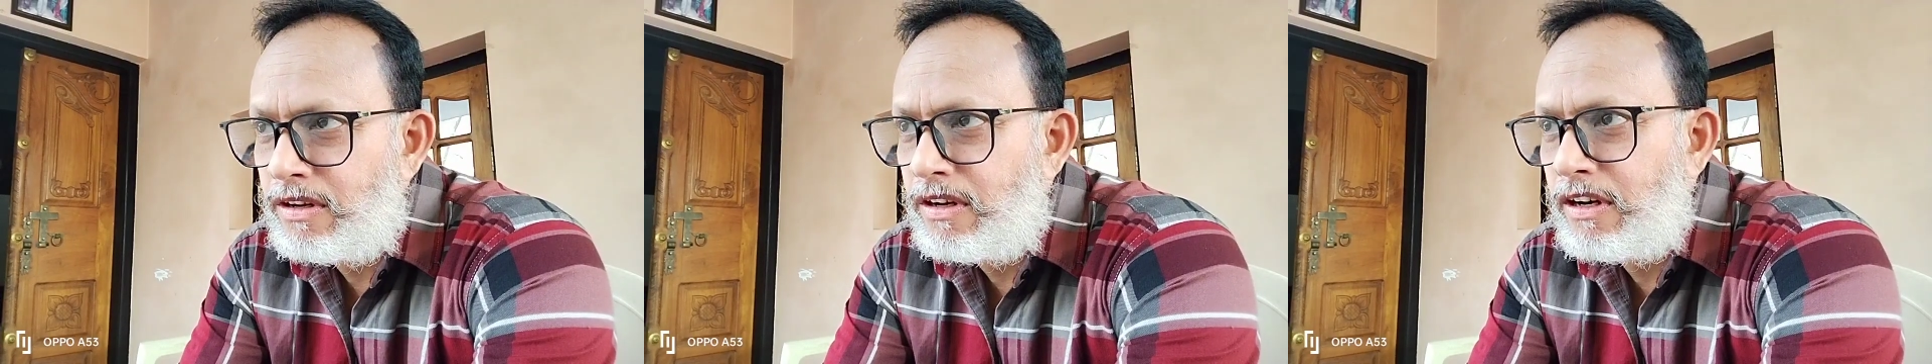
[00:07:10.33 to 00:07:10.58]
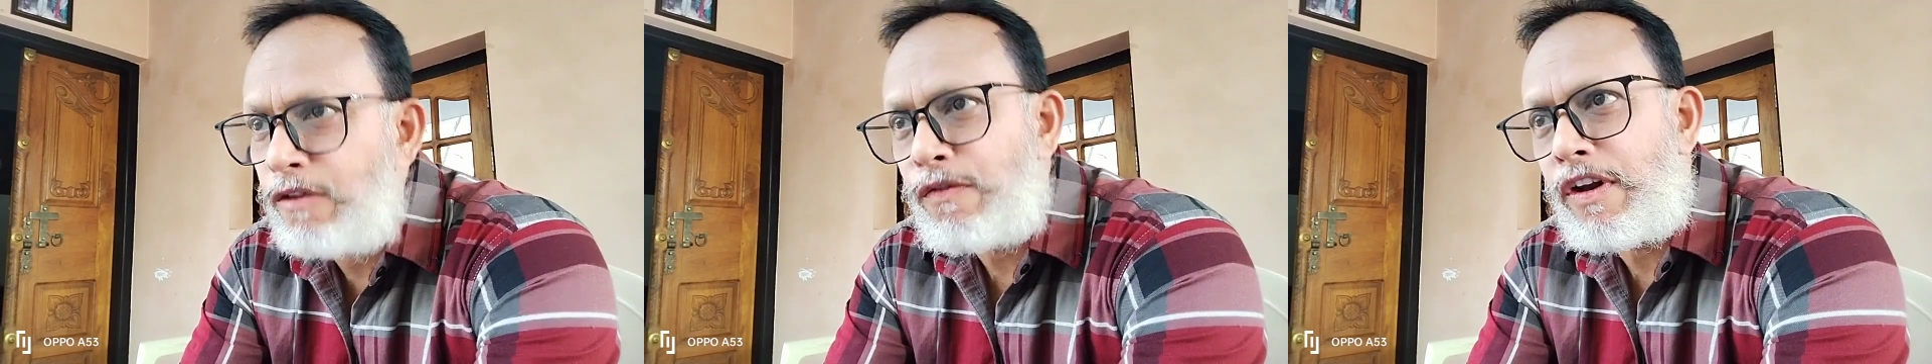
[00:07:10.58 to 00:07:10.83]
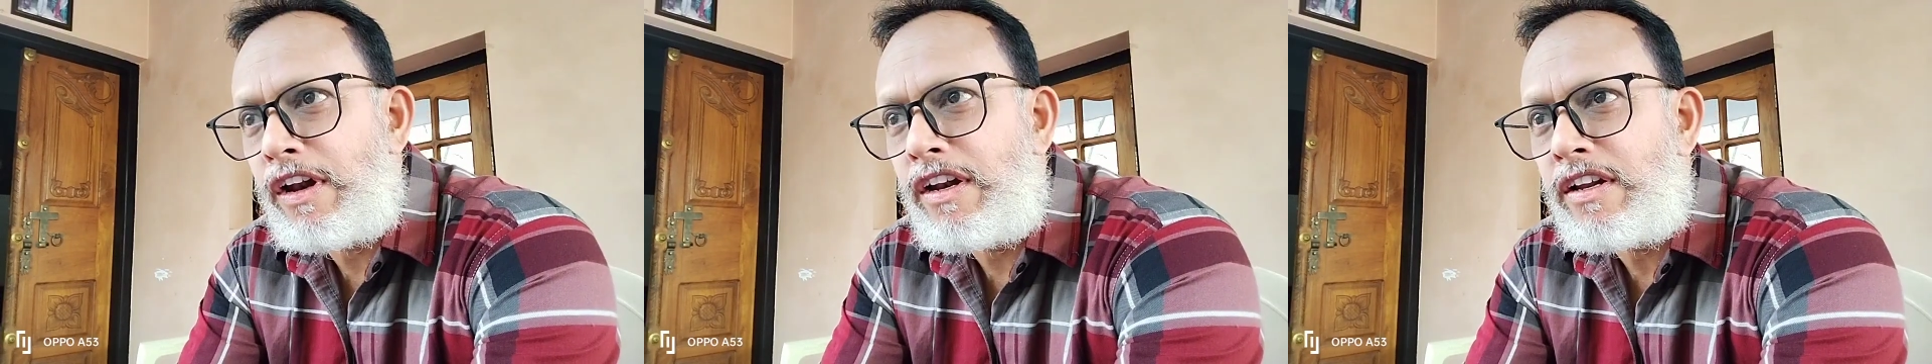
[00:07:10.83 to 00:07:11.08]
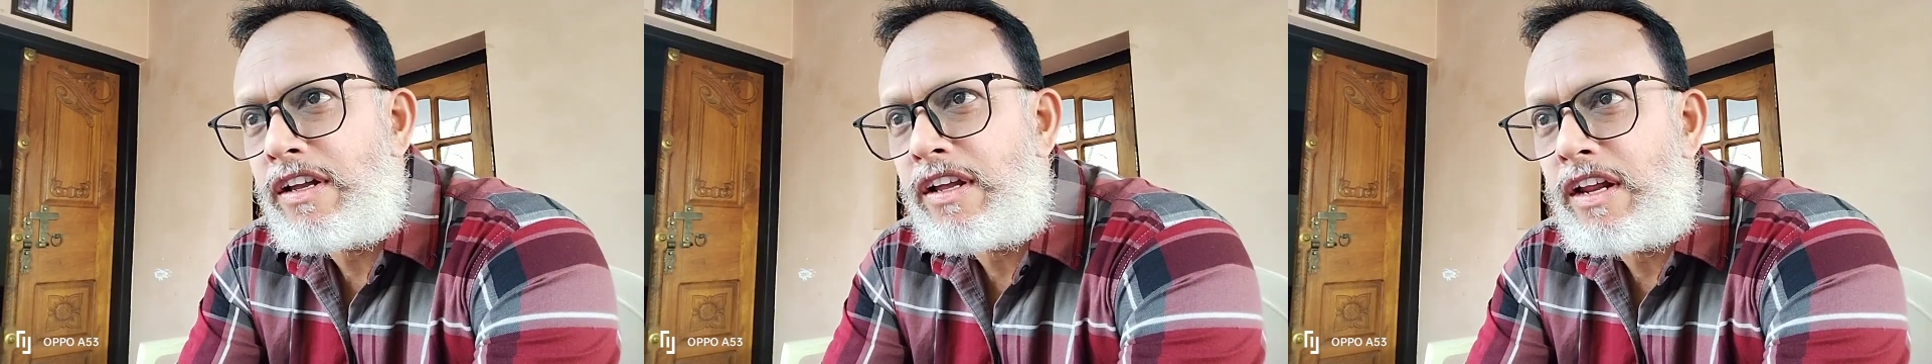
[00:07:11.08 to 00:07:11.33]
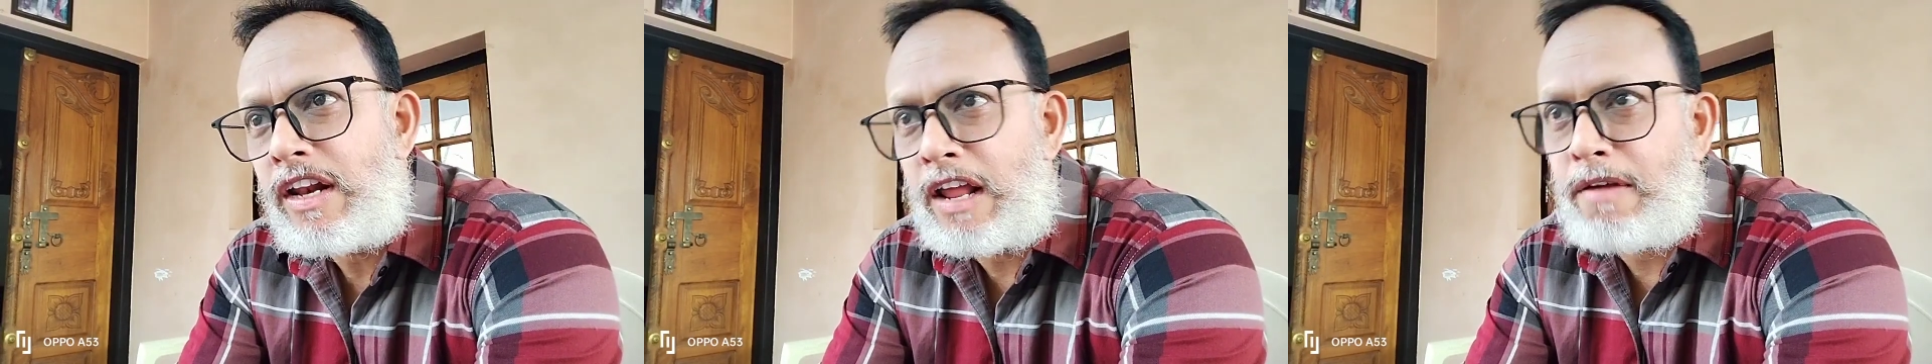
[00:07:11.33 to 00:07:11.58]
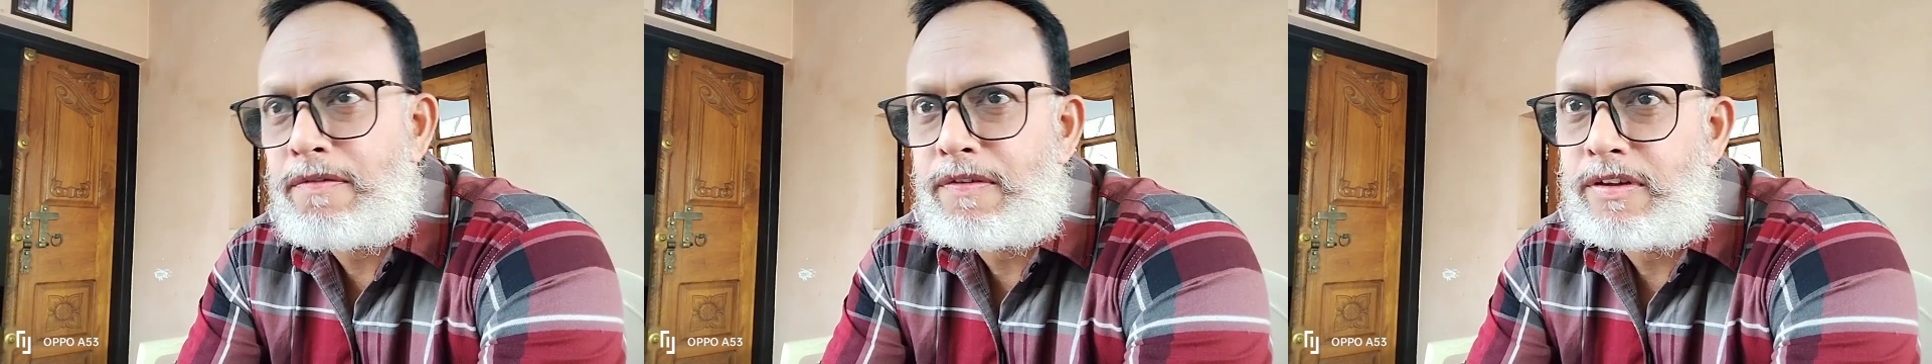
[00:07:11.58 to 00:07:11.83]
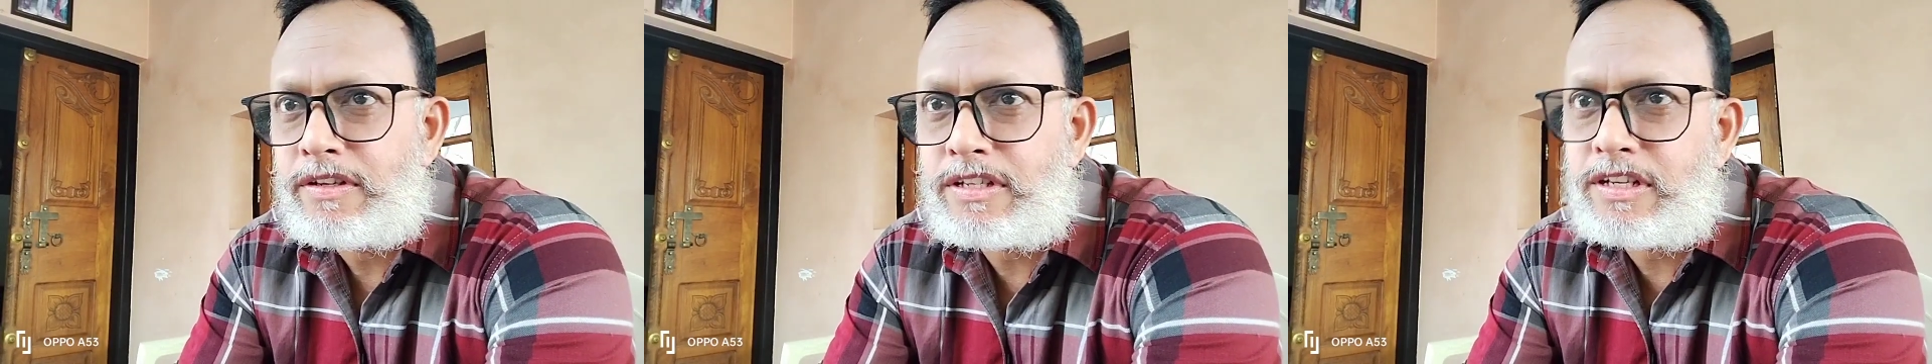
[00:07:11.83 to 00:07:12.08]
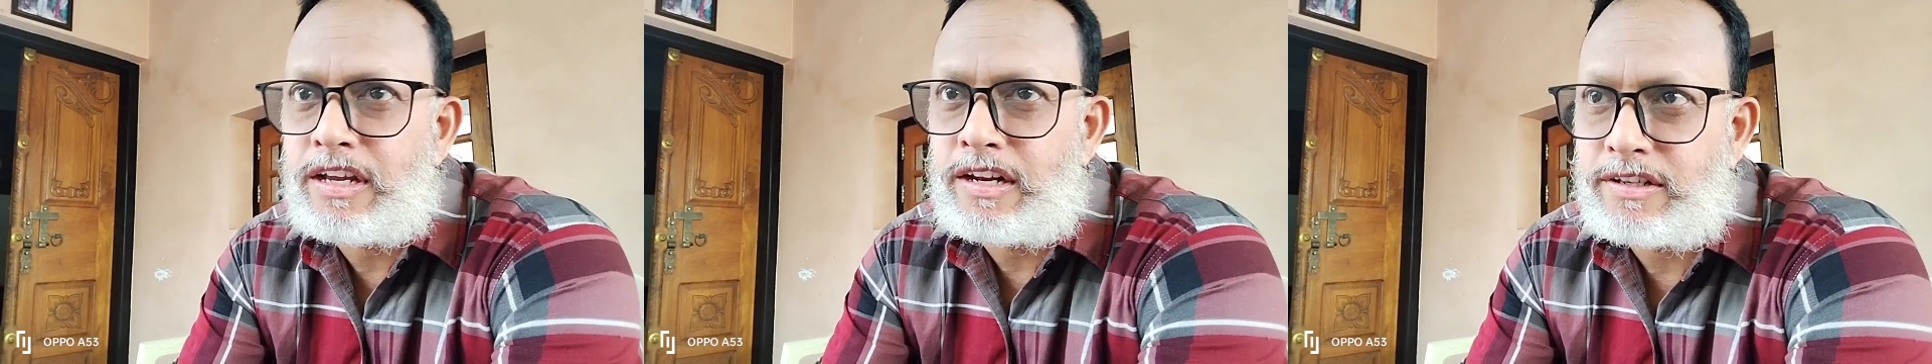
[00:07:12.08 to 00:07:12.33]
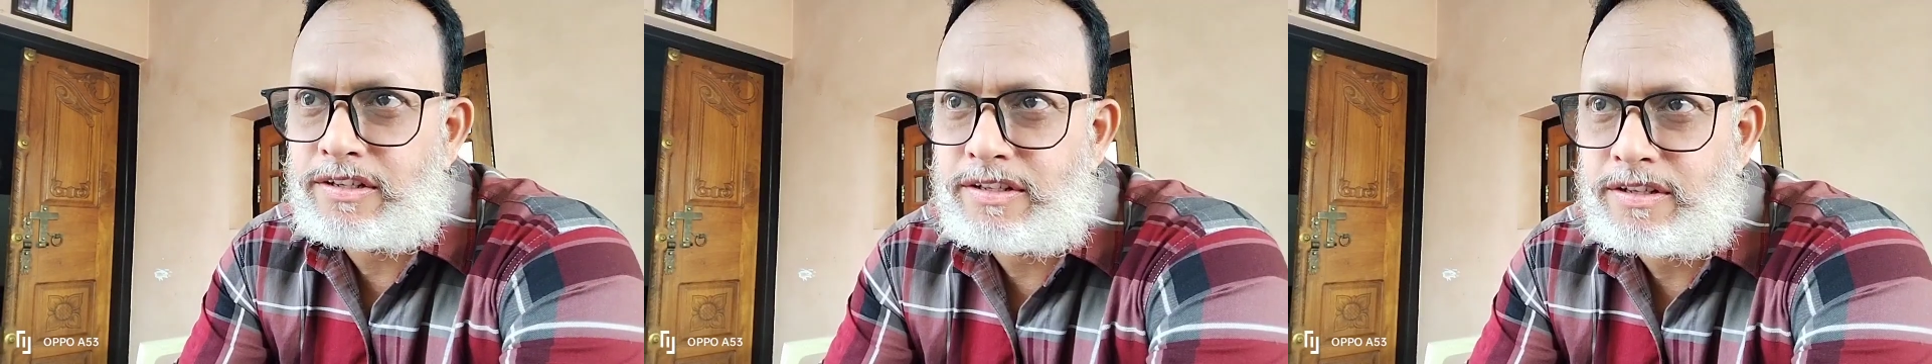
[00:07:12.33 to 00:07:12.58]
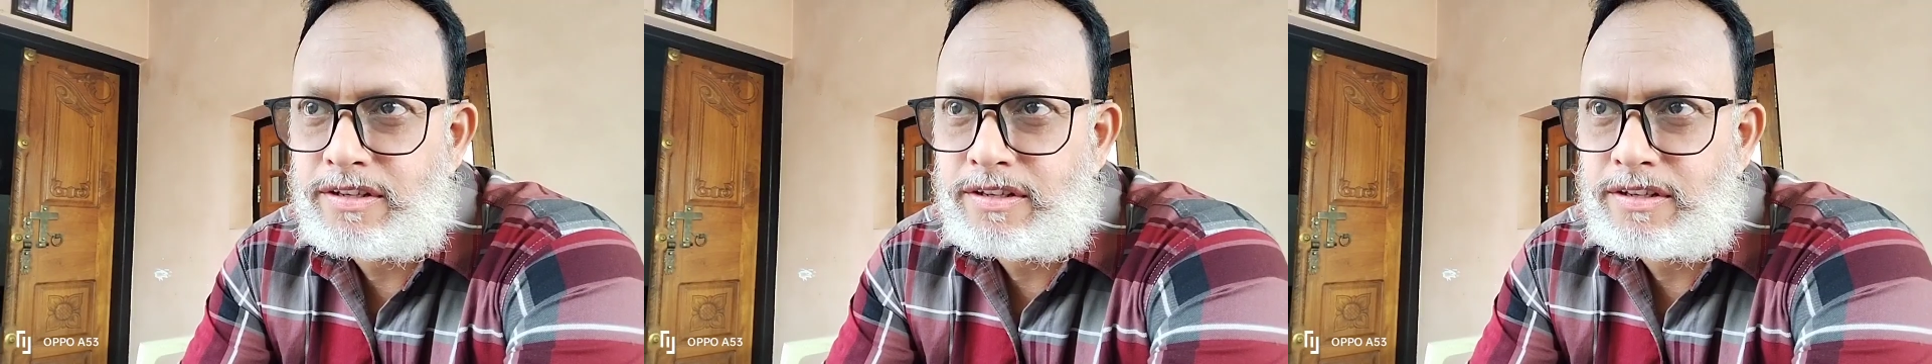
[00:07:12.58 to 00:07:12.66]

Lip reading: different life skills,